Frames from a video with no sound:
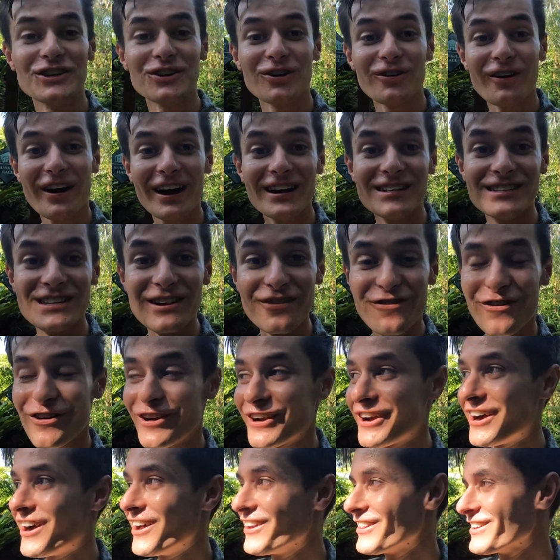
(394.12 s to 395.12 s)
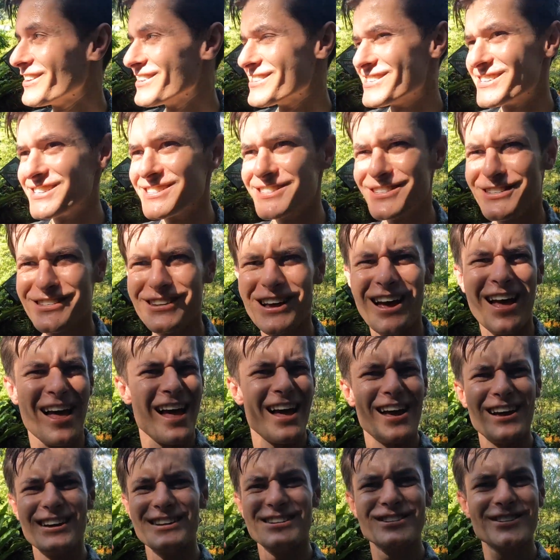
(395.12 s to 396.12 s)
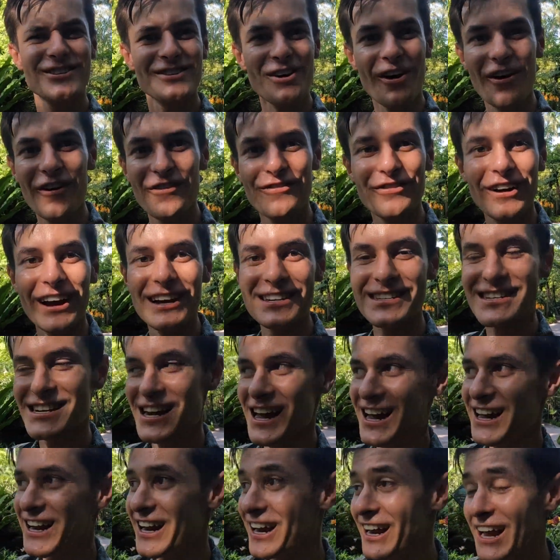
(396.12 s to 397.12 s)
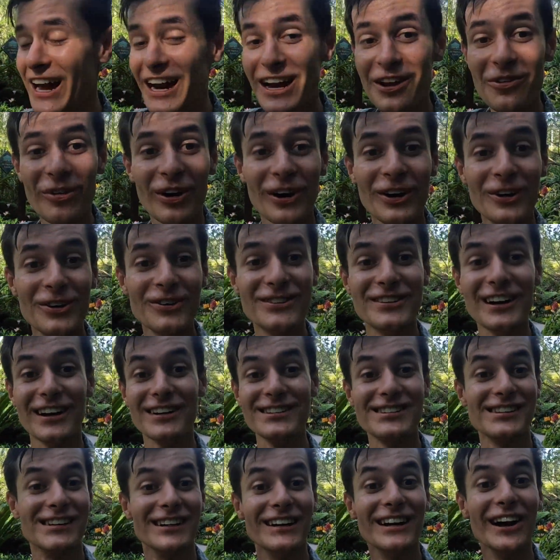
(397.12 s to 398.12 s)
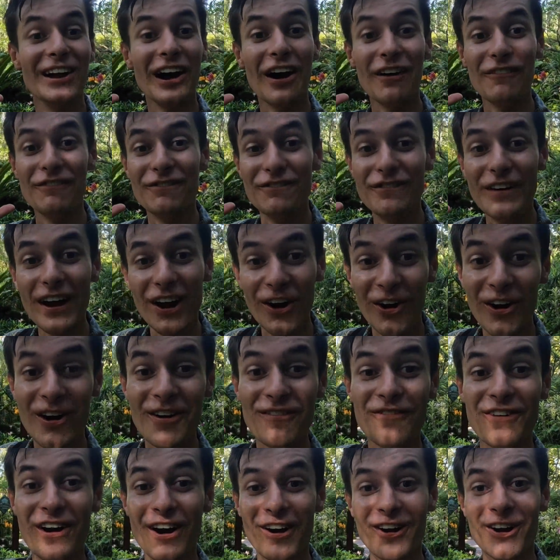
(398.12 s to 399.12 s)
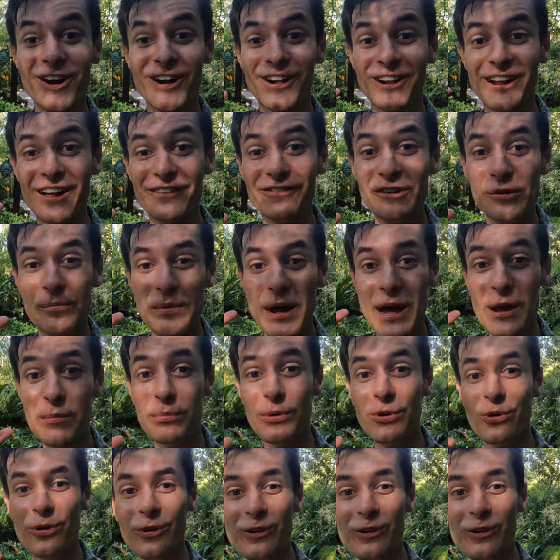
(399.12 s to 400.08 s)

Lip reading: create different colours. It's so fascinating. Anyone who does it are very, very clever people.